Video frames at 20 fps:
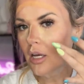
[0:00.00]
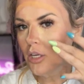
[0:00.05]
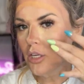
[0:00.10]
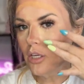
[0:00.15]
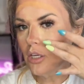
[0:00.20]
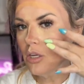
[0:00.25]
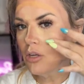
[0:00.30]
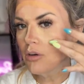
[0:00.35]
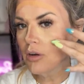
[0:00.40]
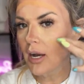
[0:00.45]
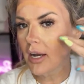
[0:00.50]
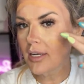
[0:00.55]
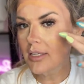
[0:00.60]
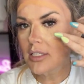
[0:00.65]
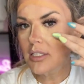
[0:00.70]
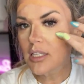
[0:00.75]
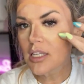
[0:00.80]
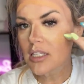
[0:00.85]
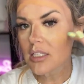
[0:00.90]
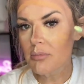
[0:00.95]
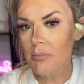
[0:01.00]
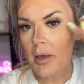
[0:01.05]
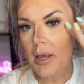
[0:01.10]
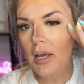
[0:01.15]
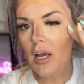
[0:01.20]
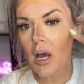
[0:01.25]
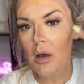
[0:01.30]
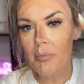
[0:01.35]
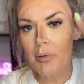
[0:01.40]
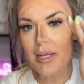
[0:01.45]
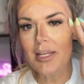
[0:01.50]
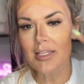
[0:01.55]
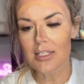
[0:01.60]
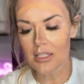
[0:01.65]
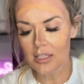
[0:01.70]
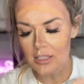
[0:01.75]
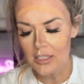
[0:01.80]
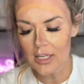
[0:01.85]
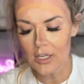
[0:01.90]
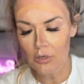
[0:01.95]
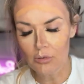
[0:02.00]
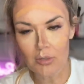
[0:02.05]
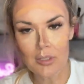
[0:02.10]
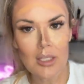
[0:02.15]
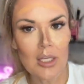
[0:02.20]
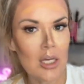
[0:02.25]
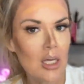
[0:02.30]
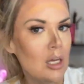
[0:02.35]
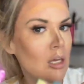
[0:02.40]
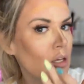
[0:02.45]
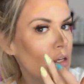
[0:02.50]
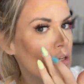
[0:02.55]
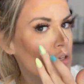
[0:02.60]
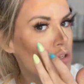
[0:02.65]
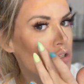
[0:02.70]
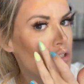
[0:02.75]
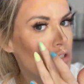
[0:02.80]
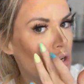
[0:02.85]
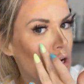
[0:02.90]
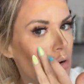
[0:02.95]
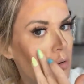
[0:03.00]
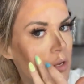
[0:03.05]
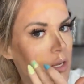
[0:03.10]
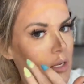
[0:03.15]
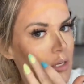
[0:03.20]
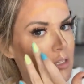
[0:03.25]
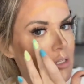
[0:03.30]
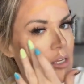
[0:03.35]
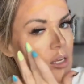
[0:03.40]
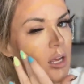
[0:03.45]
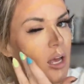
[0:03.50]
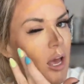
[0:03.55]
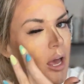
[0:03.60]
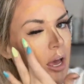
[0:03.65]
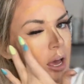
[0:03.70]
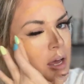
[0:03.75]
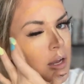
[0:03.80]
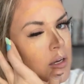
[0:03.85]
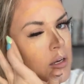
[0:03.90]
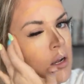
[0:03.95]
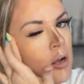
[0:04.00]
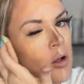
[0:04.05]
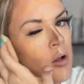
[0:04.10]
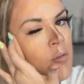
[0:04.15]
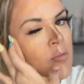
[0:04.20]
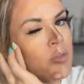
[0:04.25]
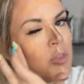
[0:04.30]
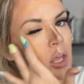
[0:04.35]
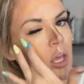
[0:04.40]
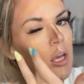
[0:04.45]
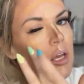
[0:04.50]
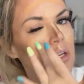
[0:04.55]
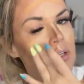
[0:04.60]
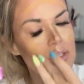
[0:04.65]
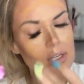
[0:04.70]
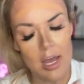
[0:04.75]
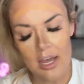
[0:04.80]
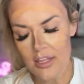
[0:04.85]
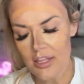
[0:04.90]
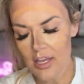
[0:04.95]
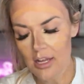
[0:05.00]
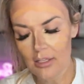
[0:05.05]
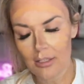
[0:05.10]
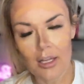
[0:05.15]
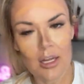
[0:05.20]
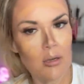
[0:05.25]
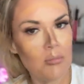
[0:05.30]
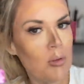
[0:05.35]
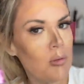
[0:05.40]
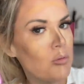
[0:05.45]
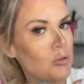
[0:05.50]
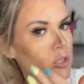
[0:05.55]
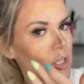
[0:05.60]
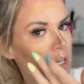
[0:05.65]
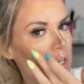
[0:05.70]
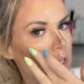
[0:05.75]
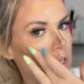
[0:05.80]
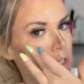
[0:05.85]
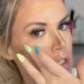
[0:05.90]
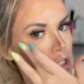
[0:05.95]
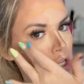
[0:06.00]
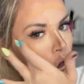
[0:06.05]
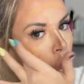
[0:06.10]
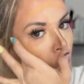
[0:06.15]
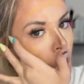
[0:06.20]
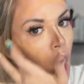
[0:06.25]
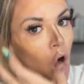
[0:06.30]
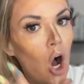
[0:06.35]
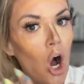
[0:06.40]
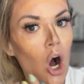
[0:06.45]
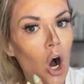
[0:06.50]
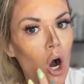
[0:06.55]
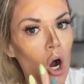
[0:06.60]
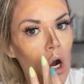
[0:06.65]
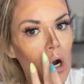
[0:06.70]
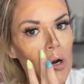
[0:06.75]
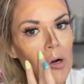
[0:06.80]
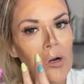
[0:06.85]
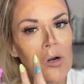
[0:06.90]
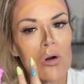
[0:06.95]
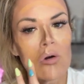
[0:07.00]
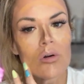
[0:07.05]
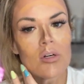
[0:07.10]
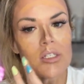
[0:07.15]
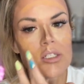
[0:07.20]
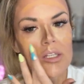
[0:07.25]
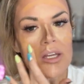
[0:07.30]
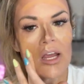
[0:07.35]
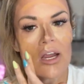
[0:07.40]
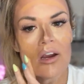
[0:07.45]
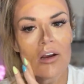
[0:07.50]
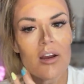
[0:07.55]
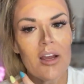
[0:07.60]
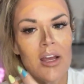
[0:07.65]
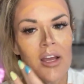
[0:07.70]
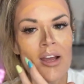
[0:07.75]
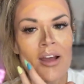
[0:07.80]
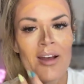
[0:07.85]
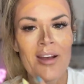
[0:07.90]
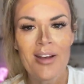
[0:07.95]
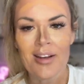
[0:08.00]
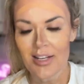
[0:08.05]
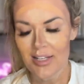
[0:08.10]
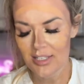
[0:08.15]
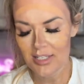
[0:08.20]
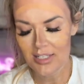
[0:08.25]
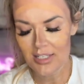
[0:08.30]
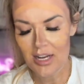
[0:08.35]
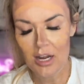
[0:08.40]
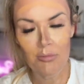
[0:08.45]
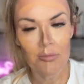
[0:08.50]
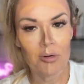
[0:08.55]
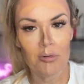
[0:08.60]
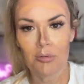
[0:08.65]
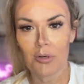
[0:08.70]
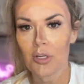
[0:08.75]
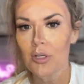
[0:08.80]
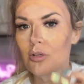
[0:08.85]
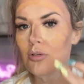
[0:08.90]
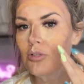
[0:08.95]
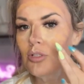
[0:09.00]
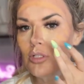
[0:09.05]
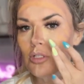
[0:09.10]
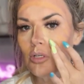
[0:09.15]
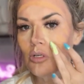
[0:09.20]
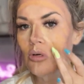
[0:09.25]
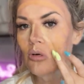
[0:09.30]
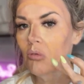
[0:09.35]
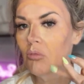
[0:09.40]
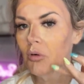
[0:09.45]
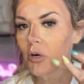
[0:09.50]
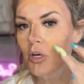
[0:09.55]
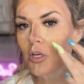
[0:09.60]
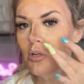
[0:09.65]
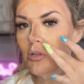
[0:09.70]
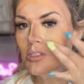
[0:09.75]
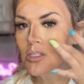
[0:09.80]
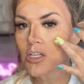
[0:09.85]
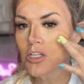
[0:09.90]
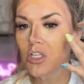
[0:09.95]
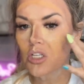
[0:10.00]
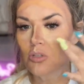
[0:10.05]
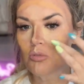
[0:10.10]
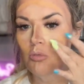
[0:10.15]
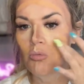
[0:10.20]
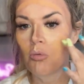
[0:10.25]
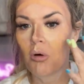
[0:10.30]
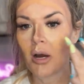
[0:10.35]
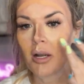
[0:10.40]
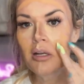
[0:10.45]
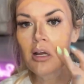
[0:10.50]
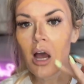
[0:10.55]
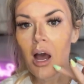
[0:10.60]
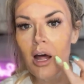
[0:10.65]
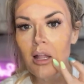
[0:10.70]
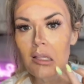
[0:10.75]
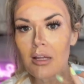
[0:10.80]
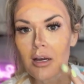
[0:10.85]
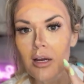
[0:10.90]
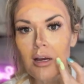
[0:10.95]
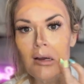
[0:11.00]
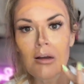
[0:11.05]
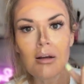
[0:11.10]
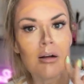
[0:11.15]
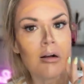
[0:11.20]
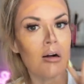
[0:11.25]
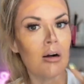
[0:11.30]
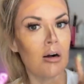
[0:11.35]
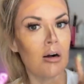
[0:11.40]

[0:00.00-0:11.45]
You guys, this makeup is literally so easy. And I think a lot of people think it's hard or scary because it's not what we're used to. We're used to just one color,